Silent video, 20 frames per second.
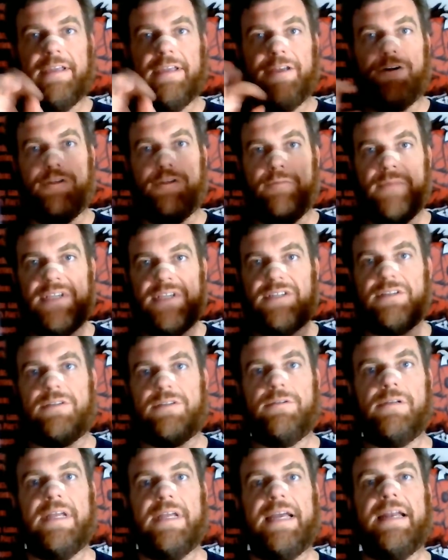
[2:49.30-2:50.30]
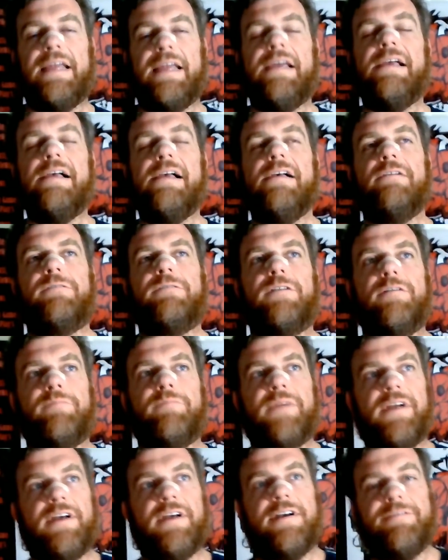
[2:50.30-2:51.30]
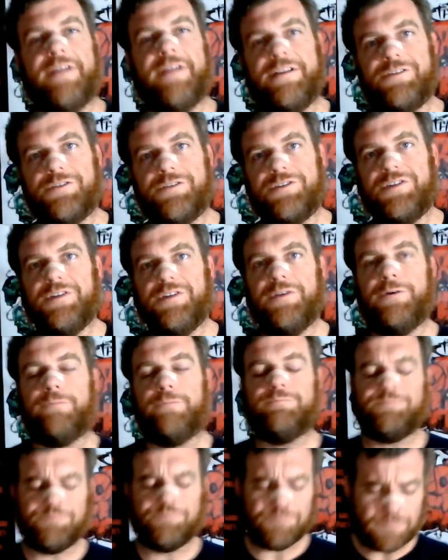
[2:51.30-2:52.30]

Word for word: you know the mystical lady from uh, Avengers two.